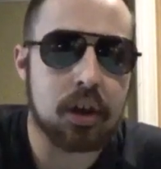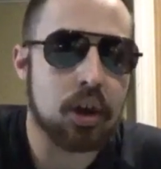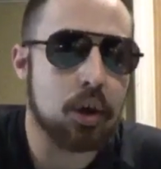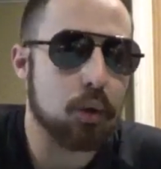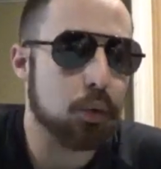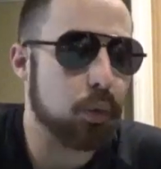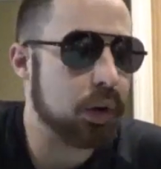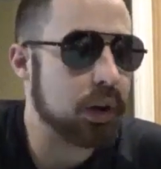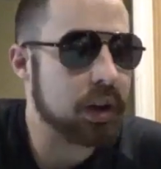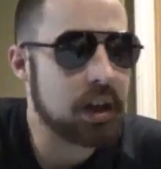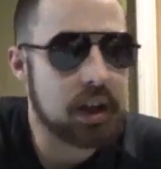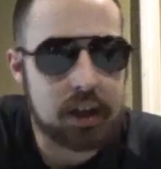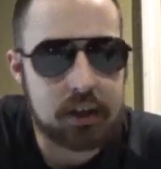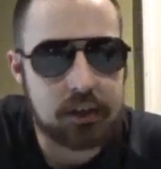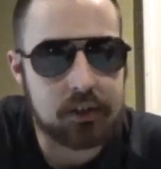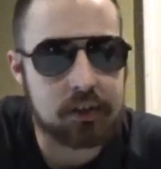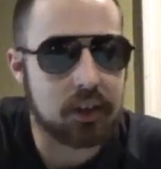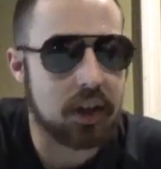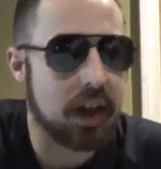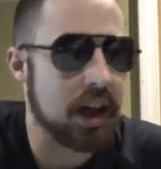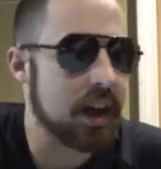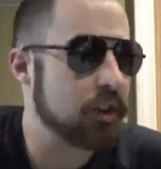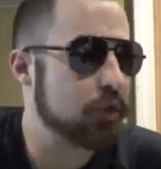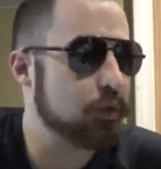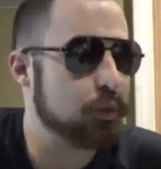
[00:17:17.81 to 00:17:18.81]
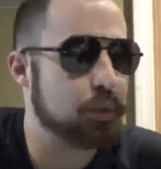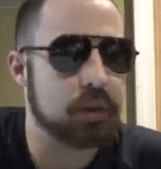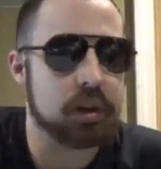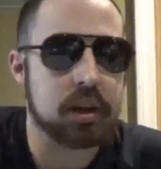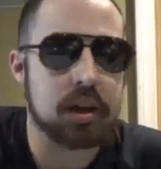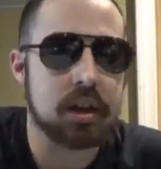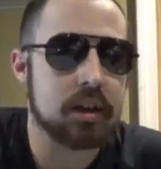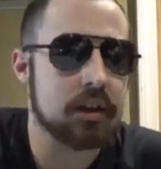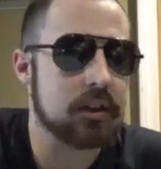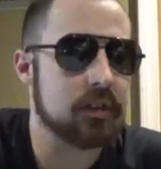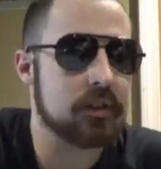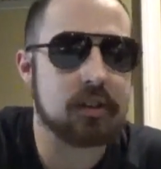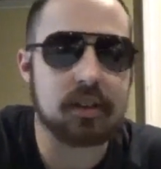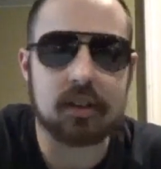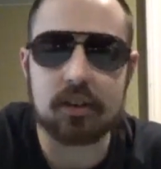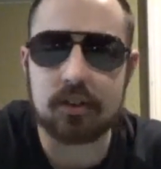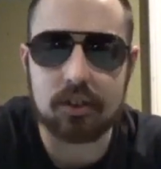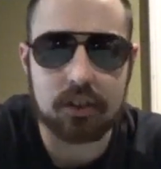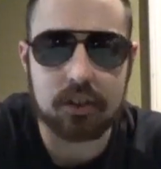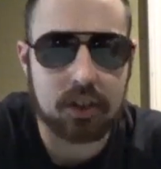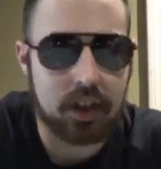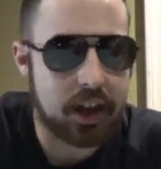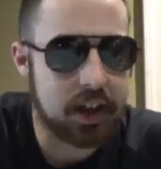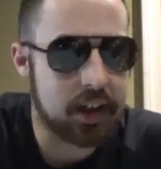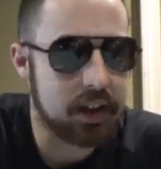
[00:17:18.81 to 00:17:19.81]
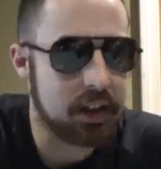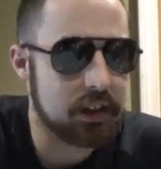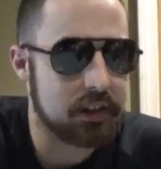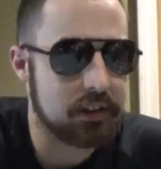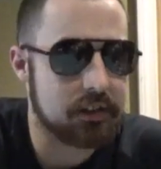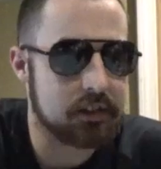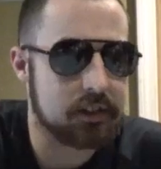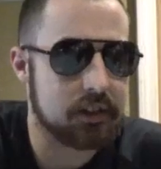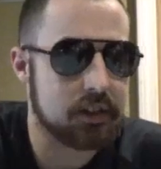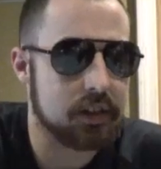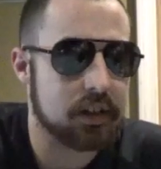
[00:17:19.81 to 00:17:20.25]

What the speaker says: what his likes, what his dislikes.